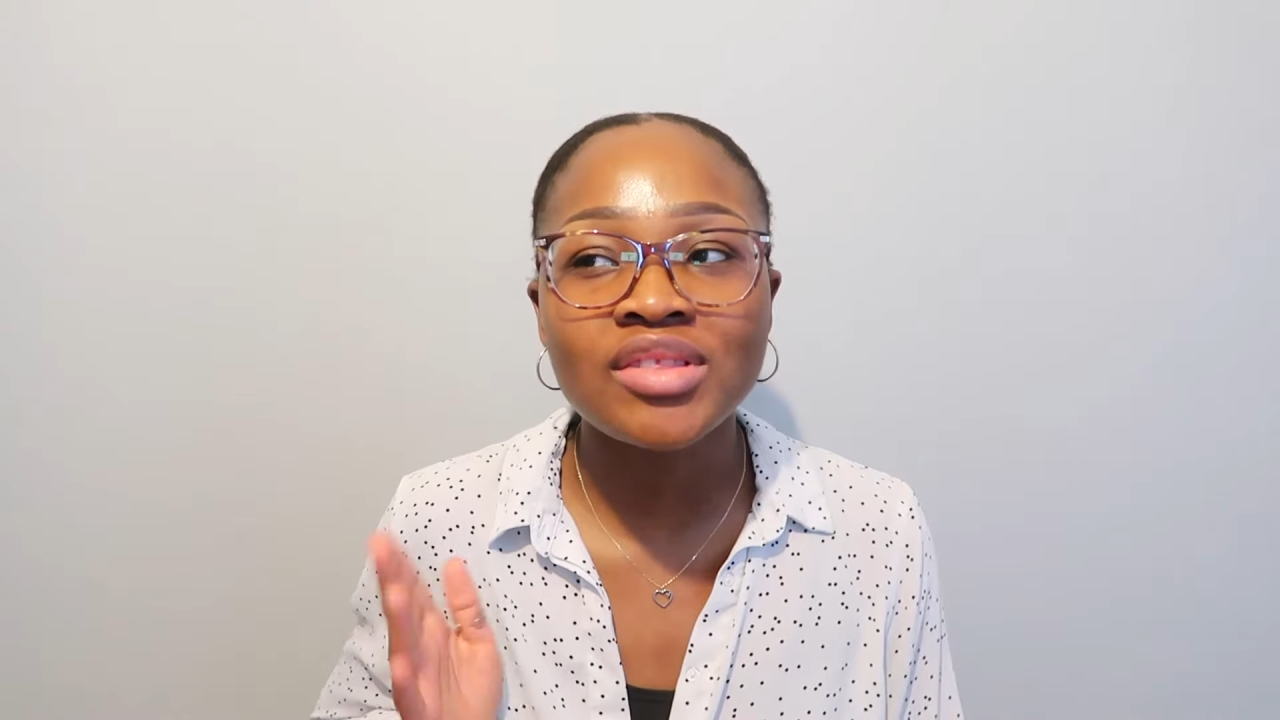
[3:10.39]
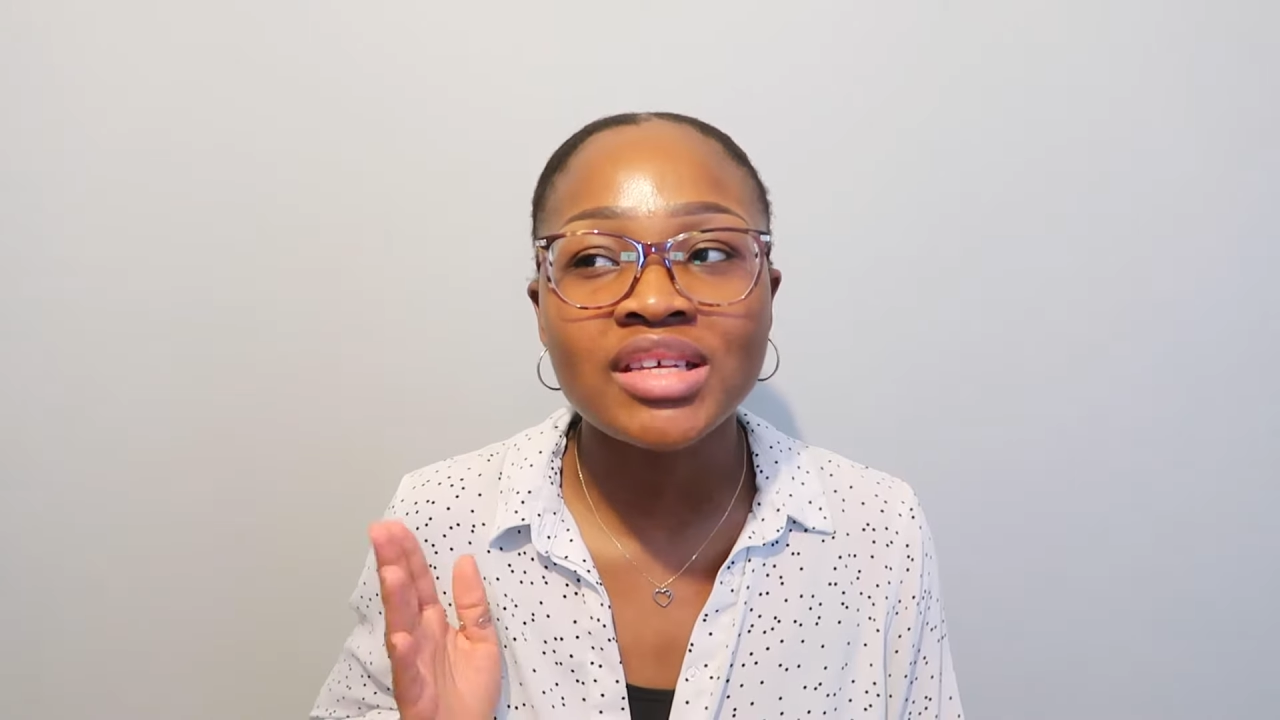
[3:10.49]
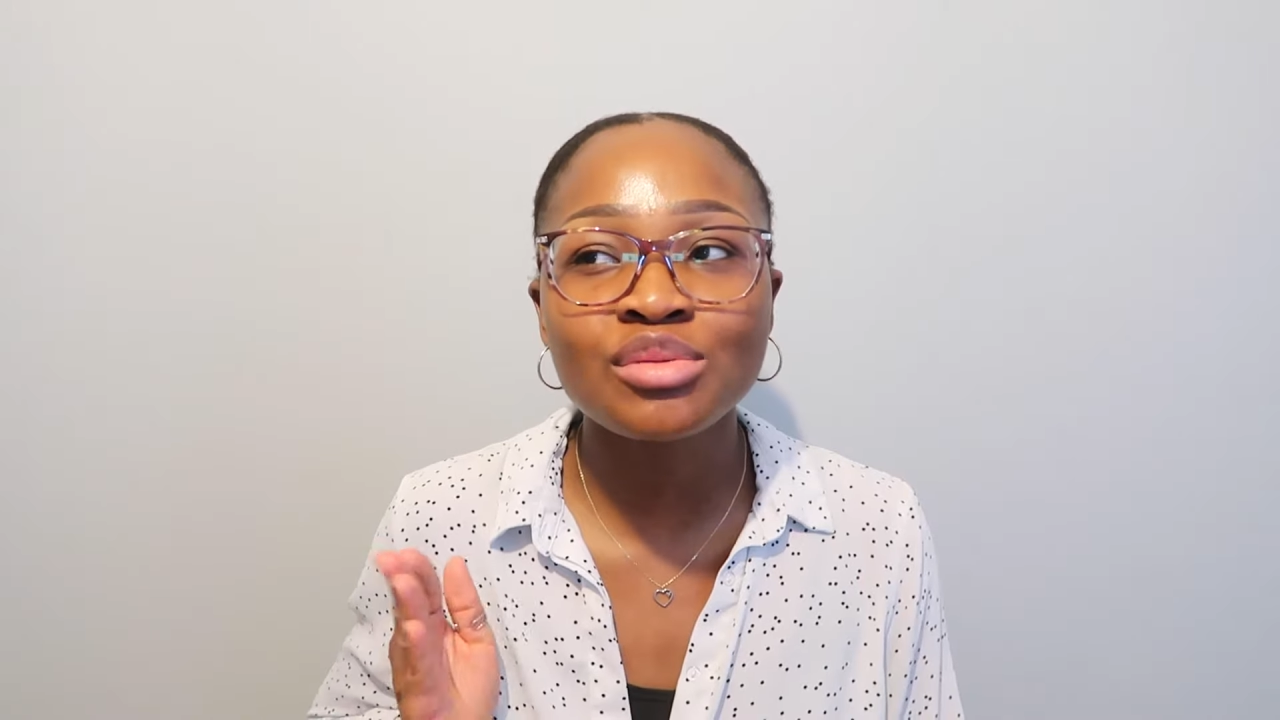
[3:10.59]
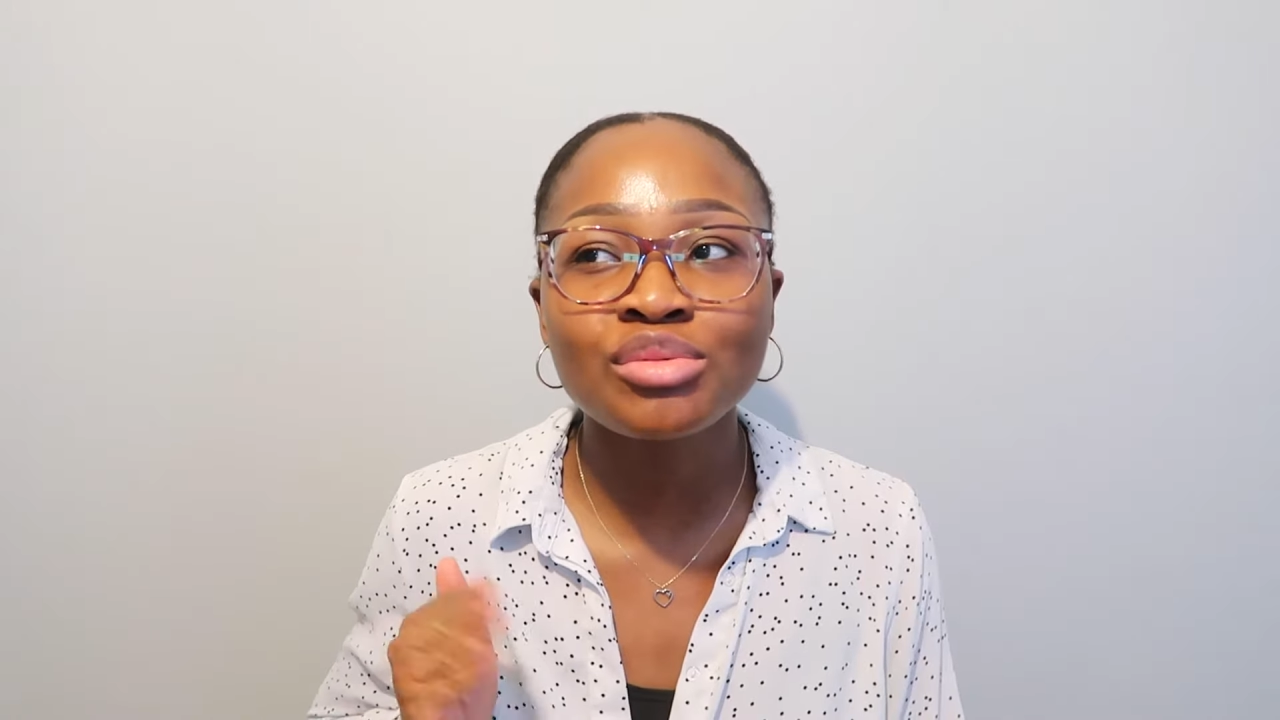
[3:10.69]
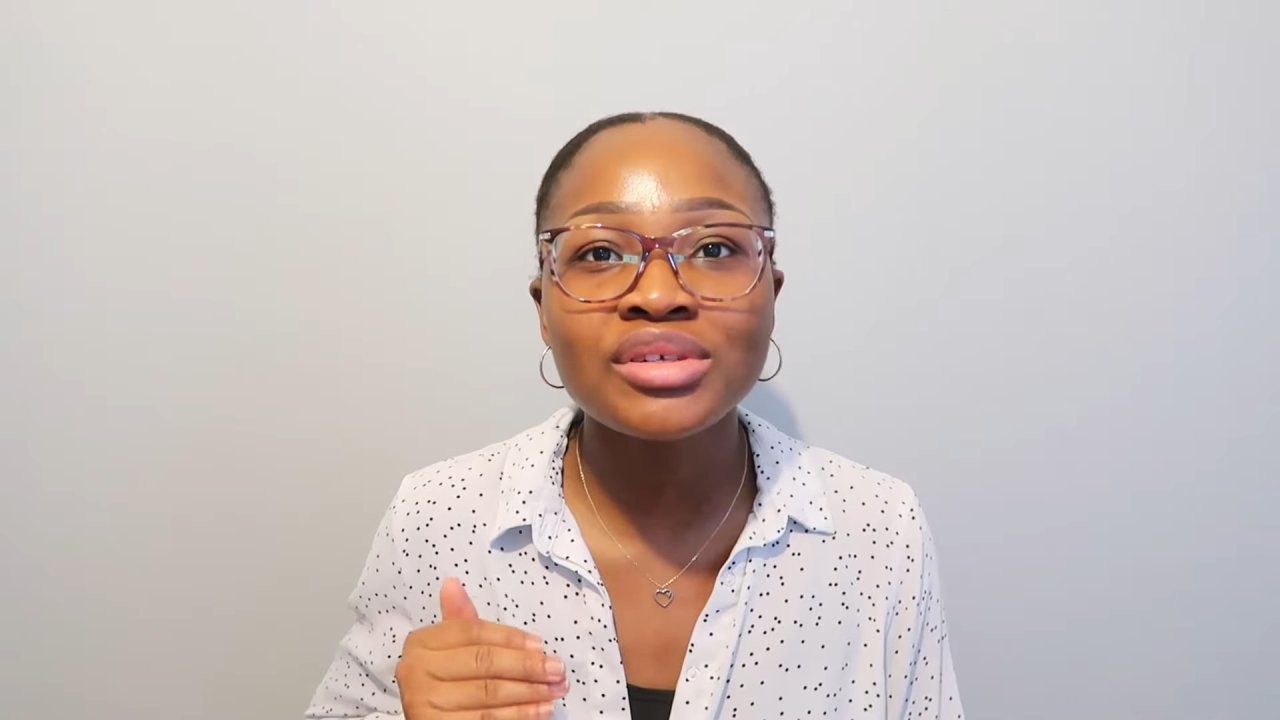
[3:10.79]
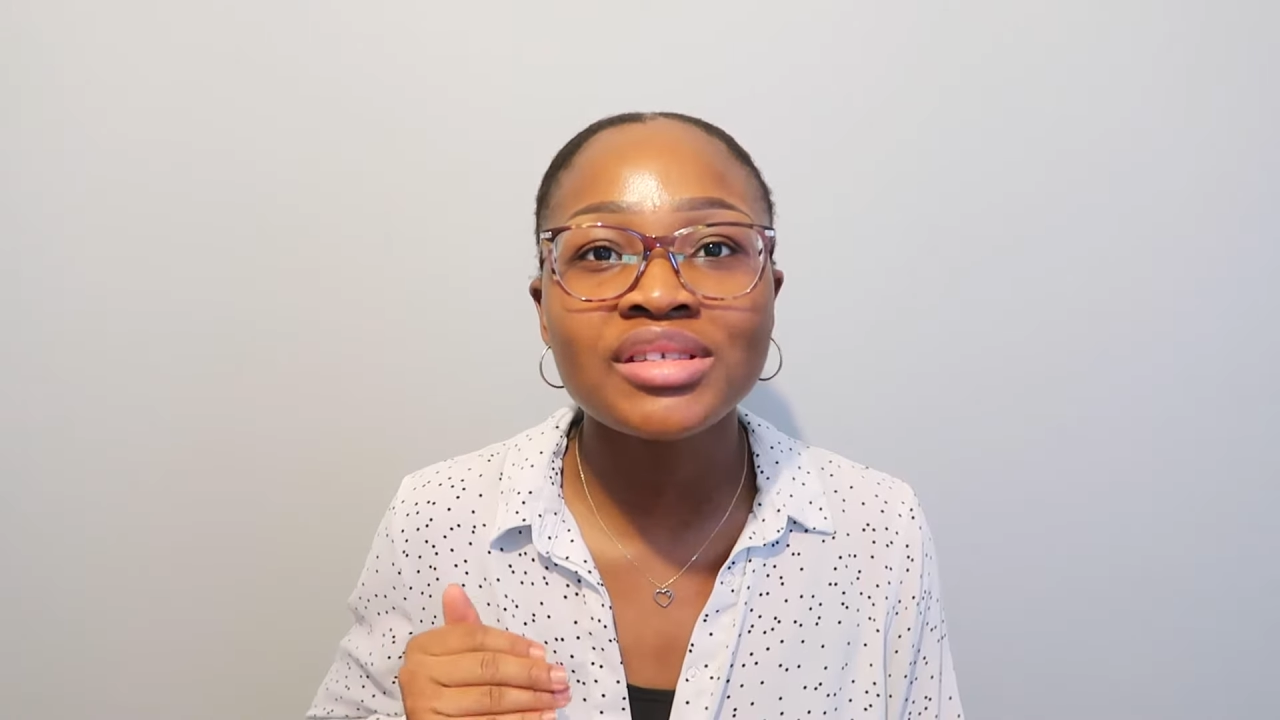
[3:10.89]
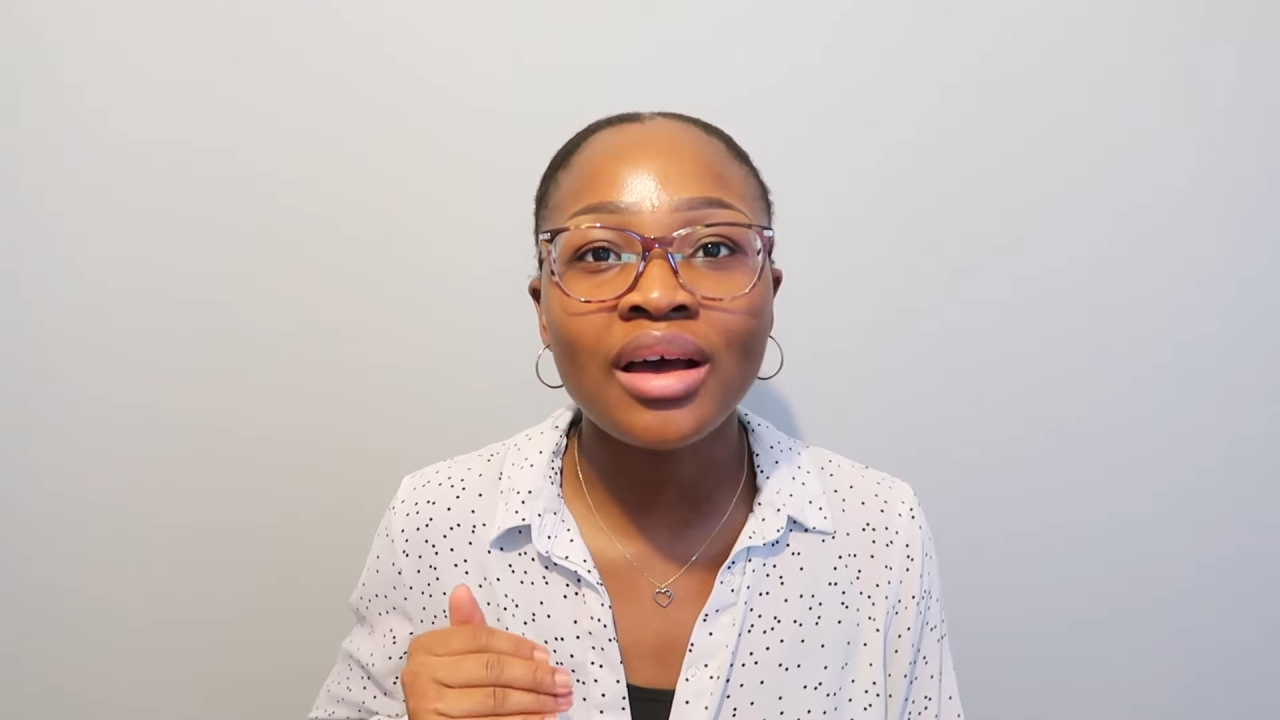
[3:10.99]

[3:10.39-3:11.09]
This was